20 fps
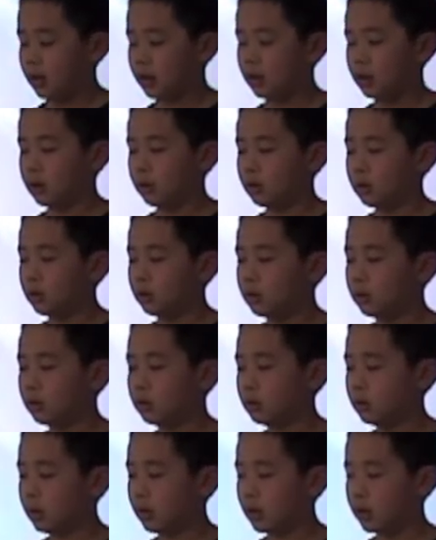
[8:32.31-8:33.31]

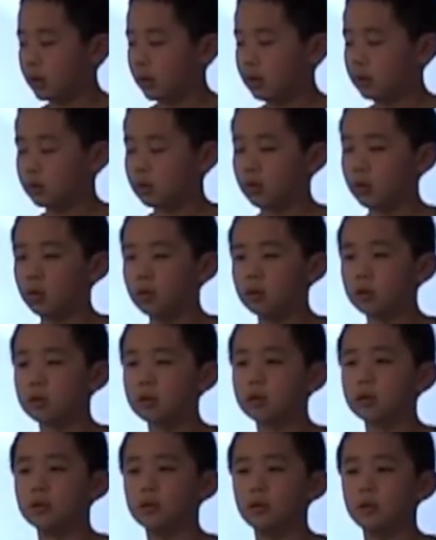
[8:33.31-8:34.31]
And told
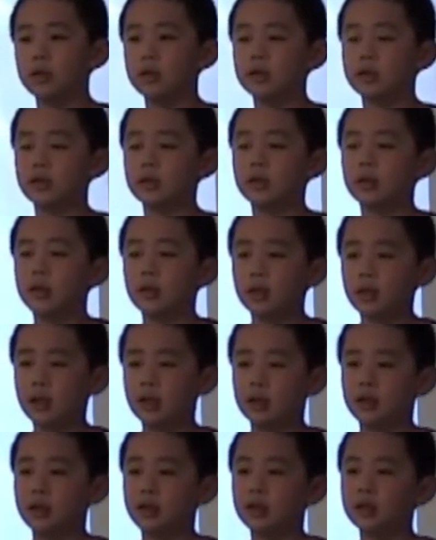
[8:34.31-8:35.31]
her students
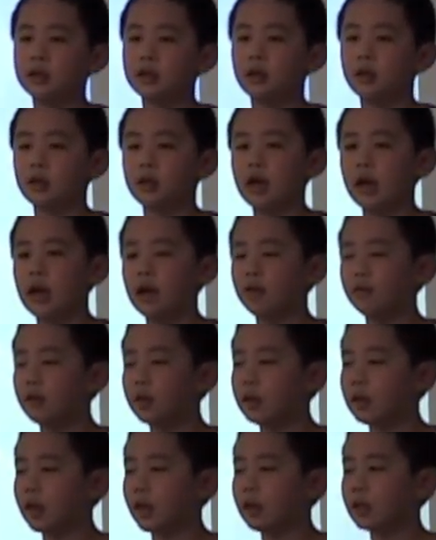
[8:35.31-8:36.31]
that these are the
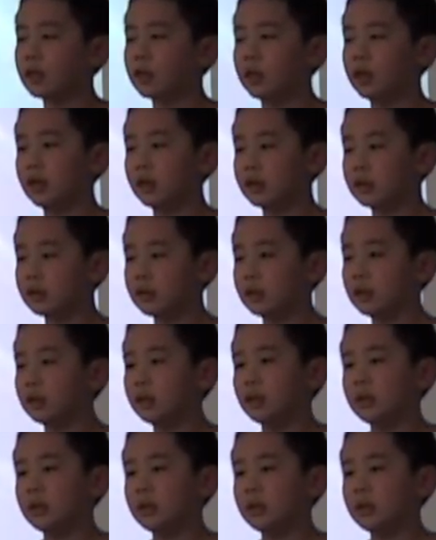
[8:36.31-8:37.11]
everyday things